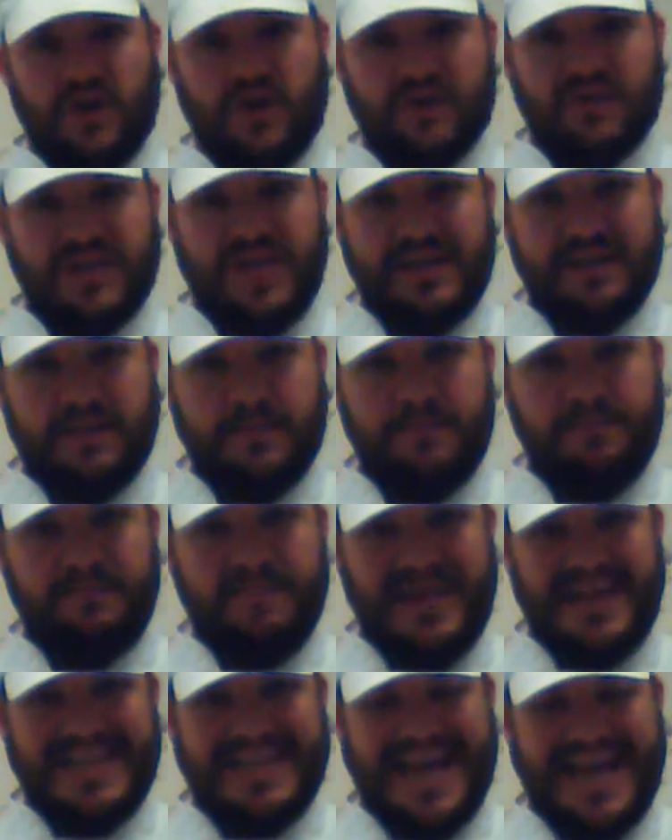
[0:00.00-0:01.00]
Thursdays,
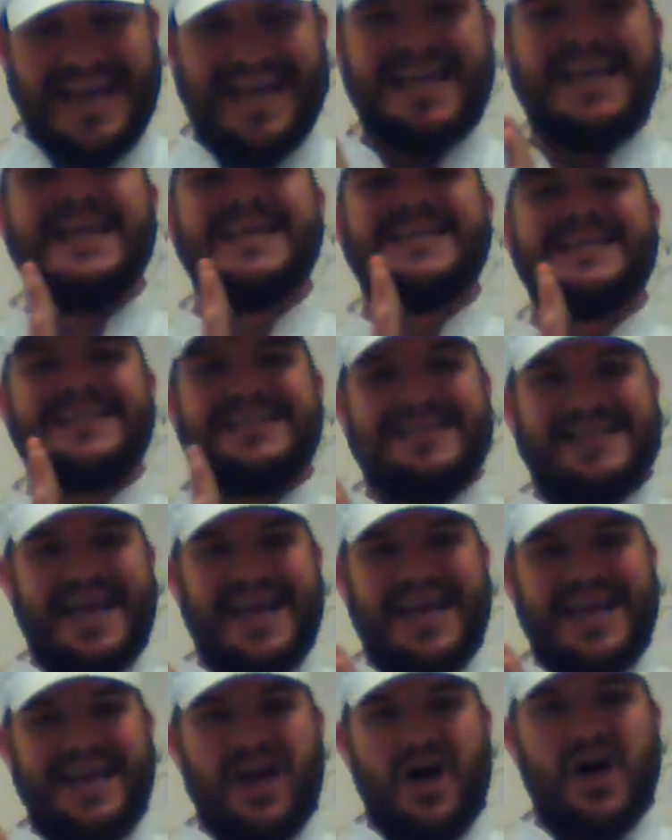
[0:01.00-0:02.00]
B Day.
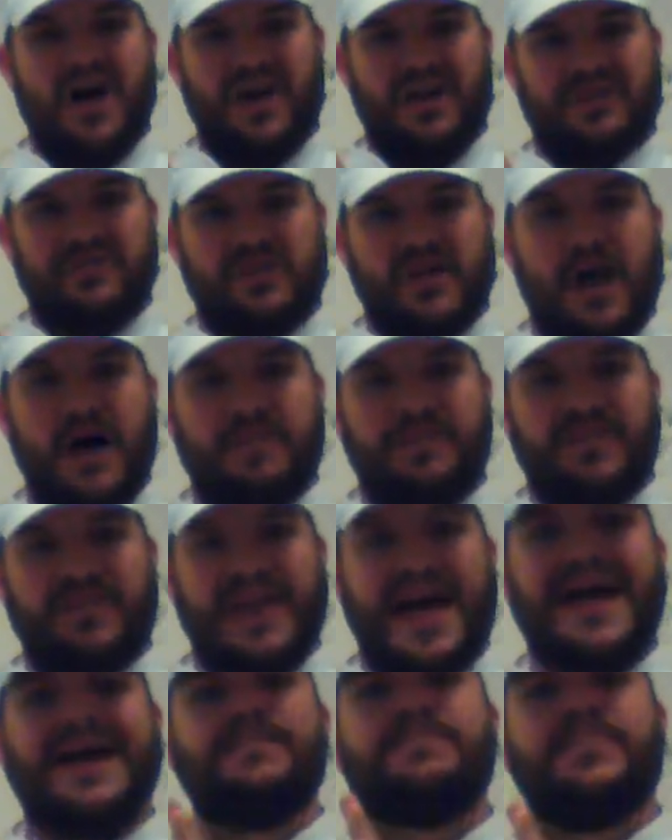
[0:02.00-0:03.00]
Stay on top of
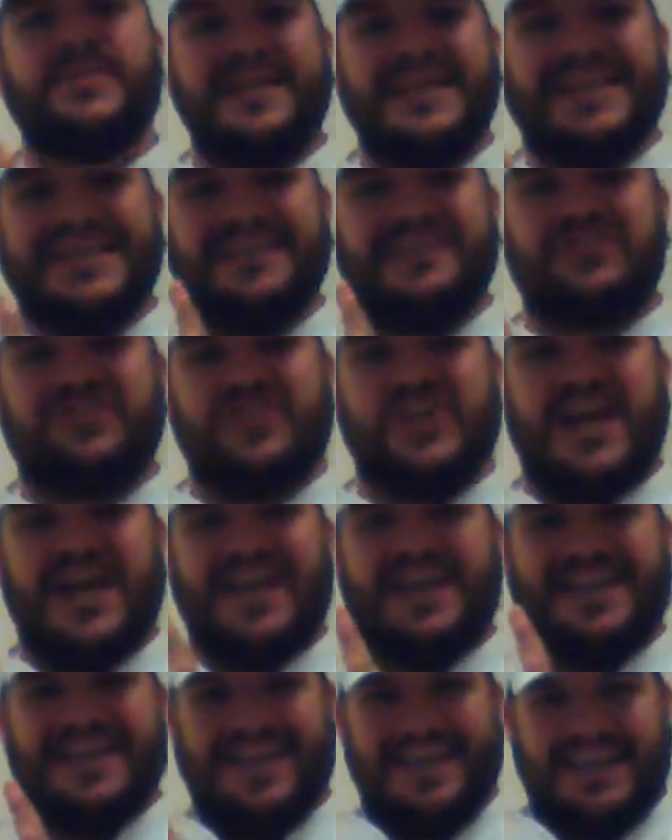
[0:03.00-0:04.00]
that. Please
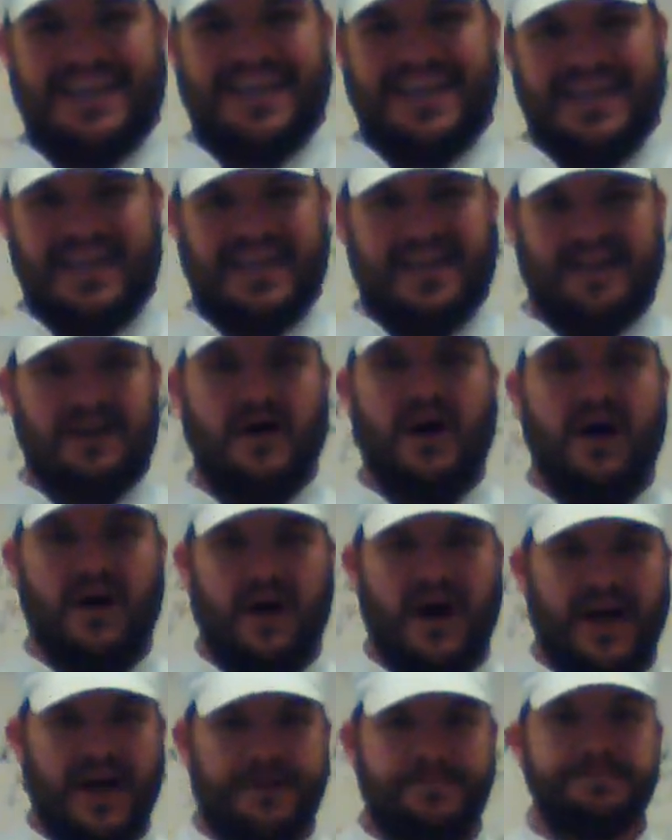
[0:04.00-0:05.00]
check in. All
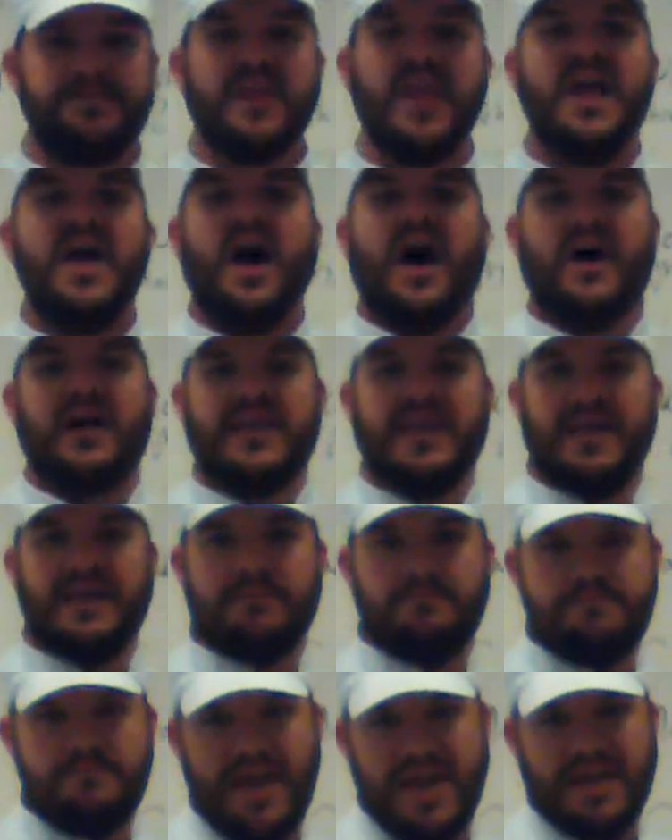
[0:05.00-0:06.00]
right.
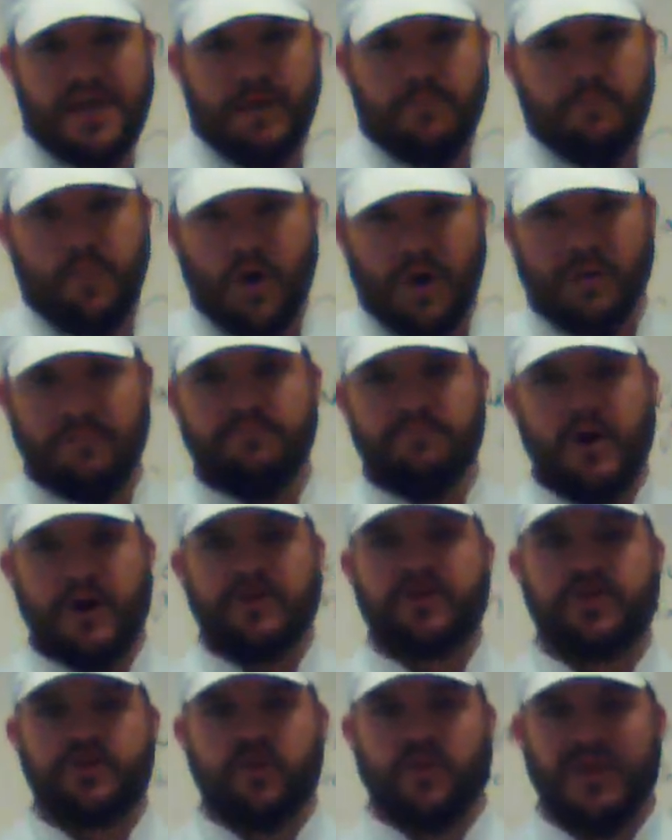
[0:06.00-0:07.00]
Again, makeup work,
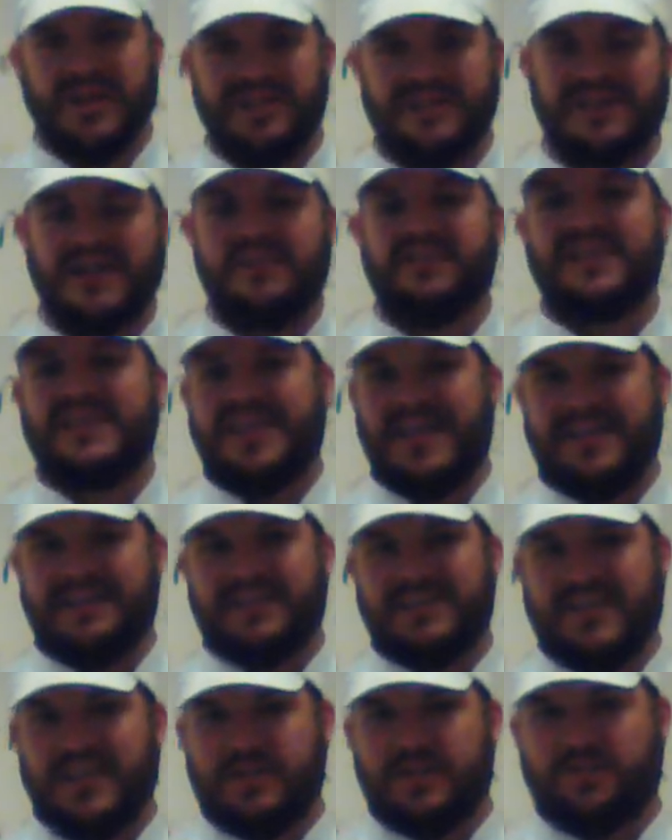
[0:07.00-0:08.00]
March 27th.
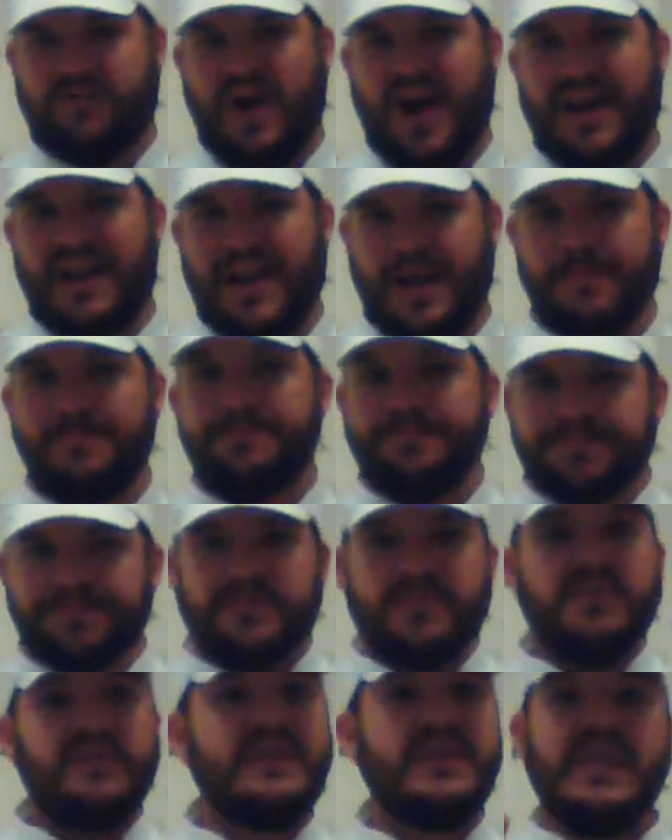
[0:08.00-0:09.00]
That's this Friday.
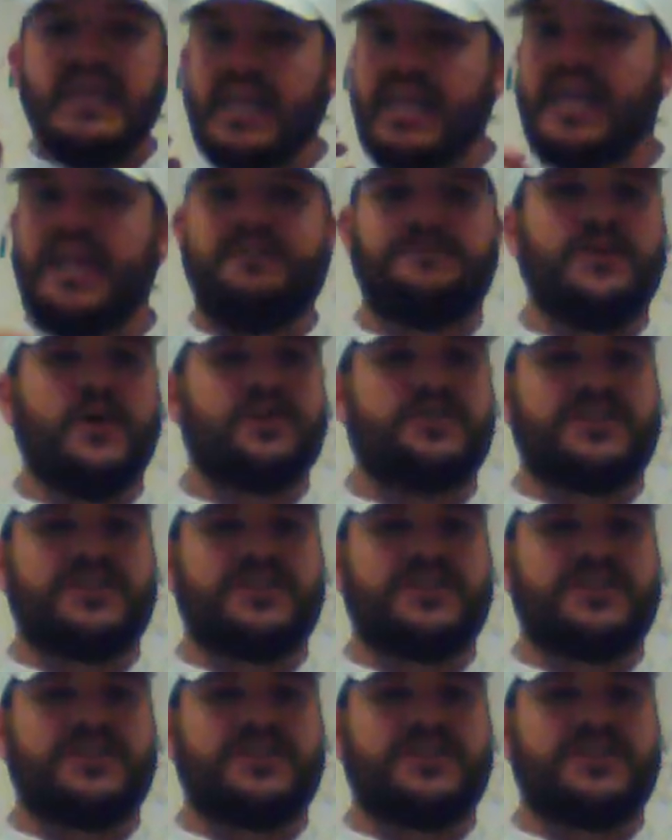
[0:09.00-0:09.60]
If you're